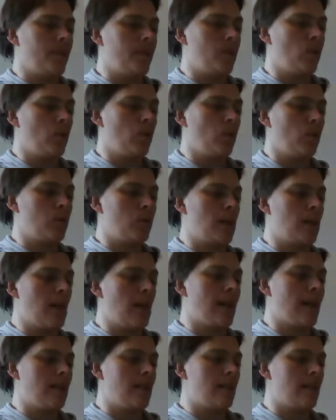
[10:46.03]
Tall,
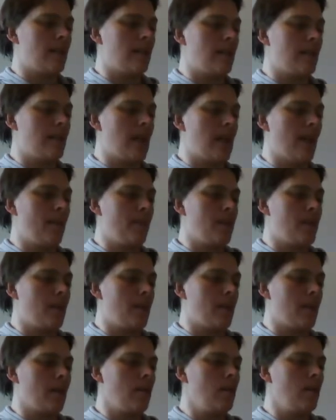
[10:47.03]
Tatted and
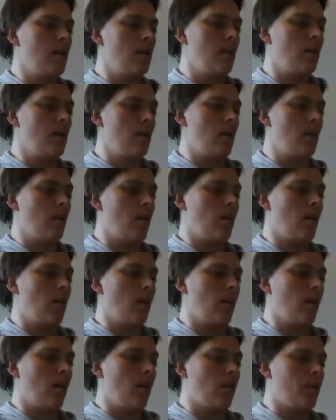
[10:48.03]
Tempting,
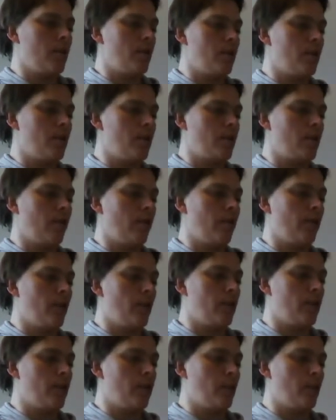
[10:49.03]
which is the
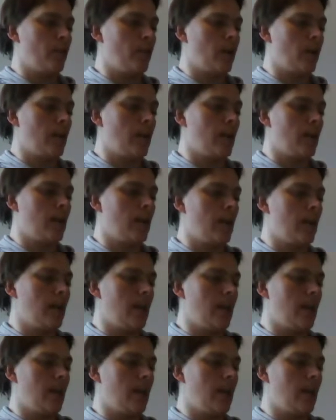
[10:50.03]
first book in
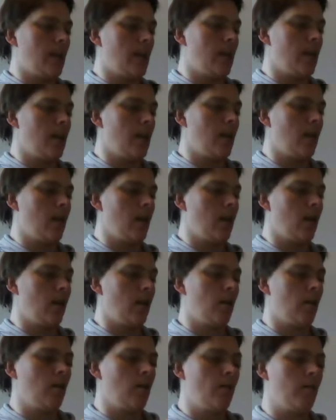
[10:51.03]
the
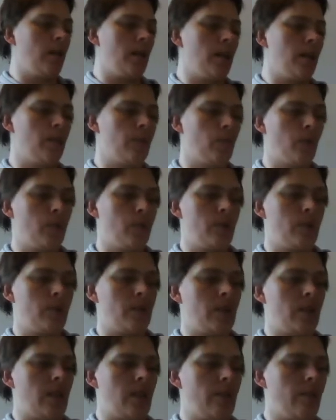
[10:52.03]
Reed Brothers
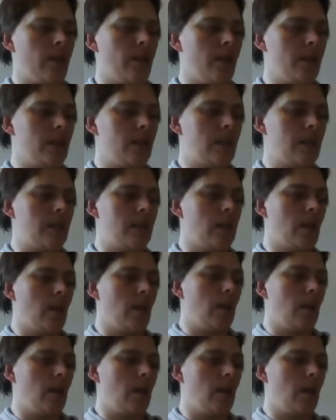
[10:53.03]
series